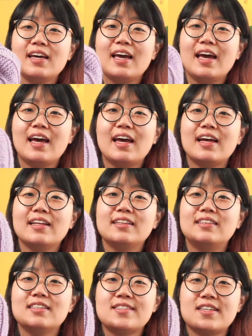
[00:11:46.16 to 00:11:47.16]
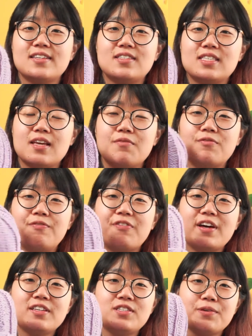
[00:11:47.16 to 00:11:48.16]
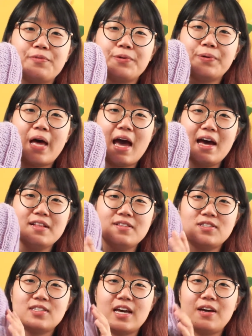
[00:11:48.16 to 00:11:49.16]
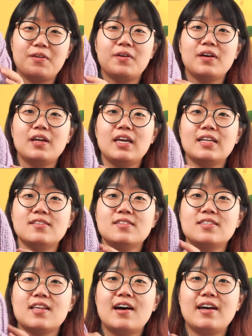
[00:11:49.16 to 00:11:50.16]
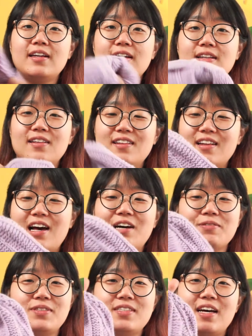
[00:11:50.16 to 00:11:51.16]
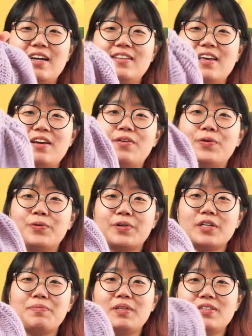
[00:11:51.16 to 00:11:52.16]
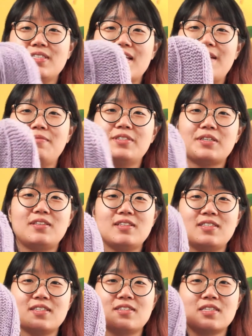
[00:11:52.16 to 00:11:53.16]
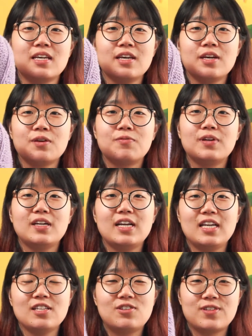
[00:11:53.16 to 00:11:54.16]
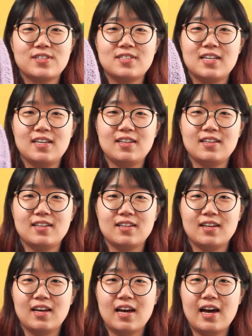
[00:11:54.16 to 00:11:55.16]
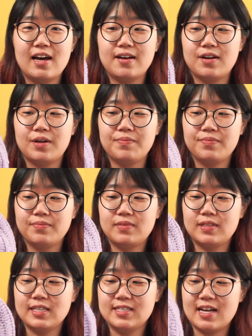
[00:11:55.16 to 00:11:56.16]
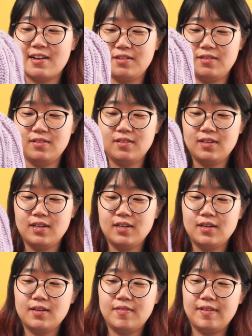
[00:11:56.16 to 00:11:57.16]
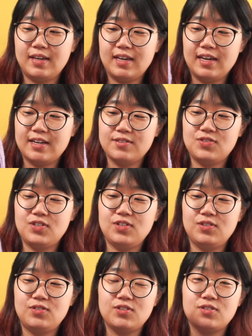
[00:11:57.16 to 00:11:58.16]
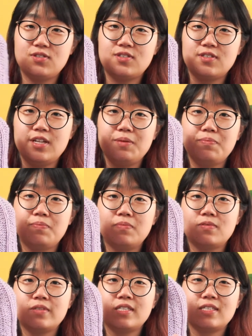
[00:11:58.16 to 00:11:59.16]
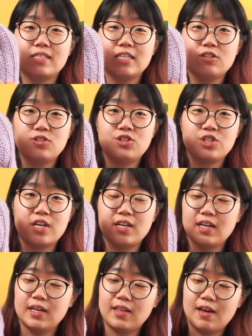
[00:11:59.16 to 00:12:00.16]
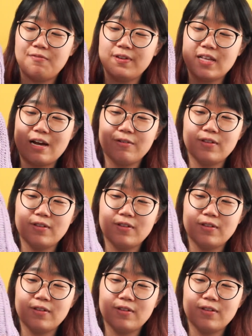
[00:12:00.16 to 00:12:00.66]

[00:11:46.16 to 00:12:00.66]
And this is reversible hat, so inside and outside they're all gonna be the same. So this is really interesting design because you do slip stitch and every now